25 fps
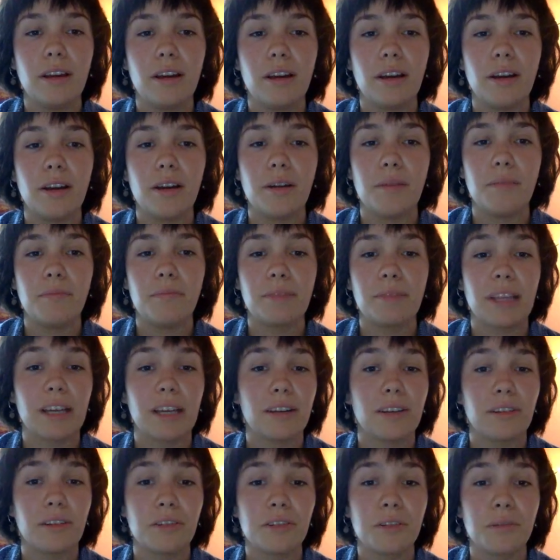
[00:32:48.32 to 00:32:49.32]
But
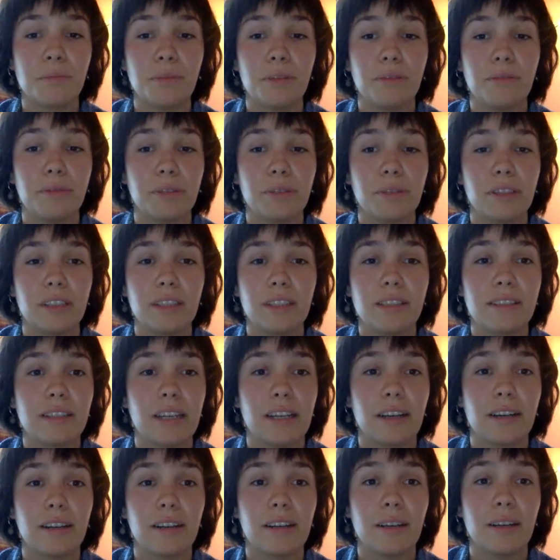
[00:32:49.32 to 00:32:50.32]
that could also be really
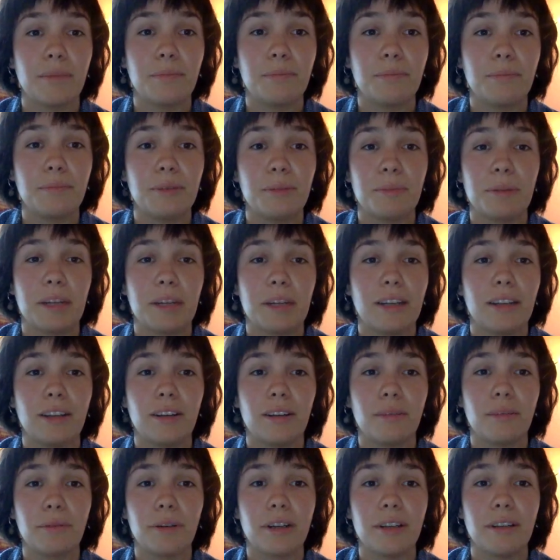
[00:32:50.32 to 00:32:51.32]
scary depending
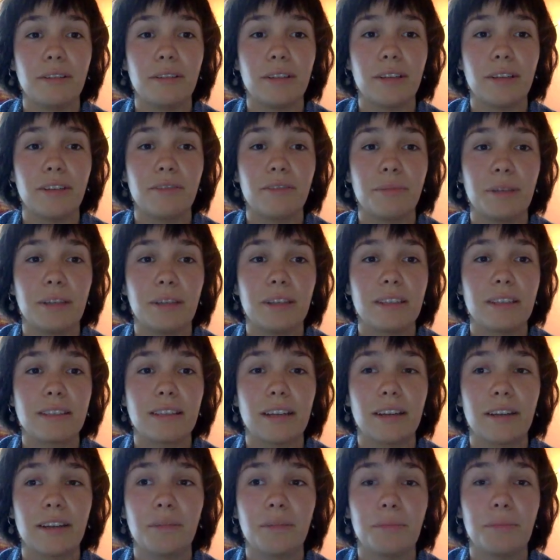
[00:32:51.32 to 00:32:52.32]
on where you live, because
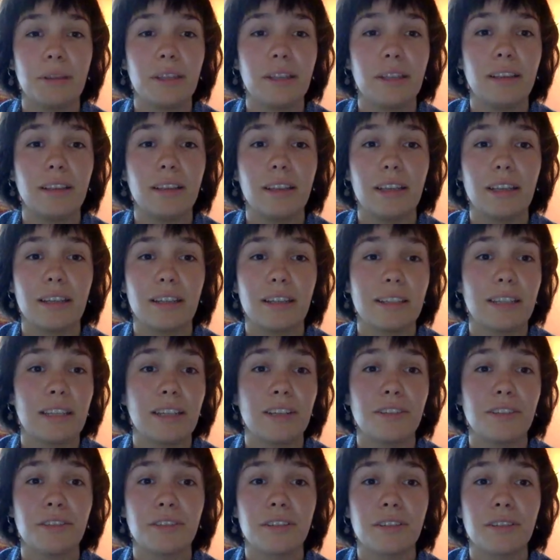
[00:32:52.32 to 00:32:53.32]
that could be like a
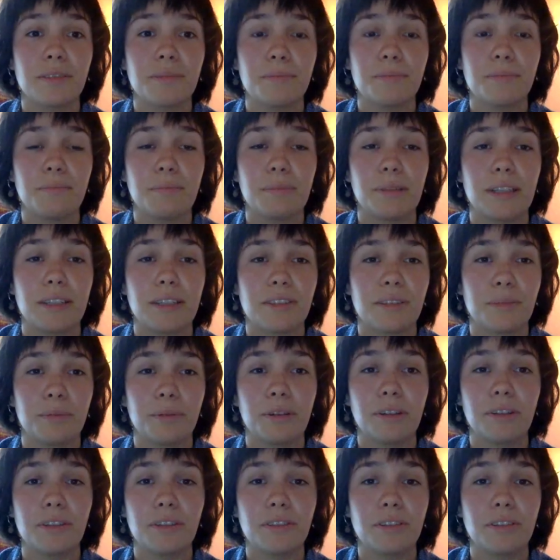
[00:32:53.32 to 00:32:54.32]
dangerous place to
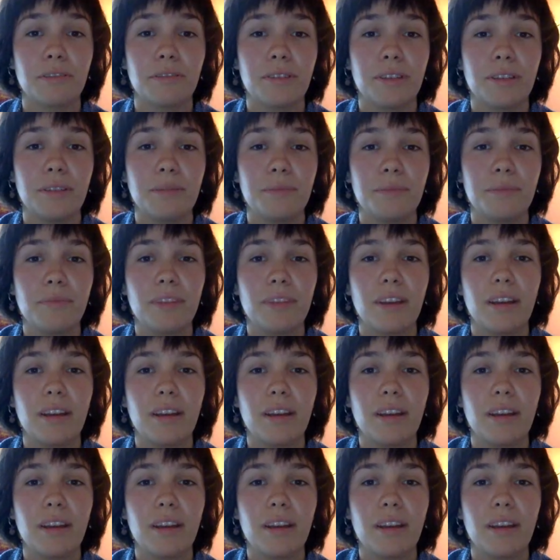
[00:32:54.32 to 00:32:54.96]
put yourself in.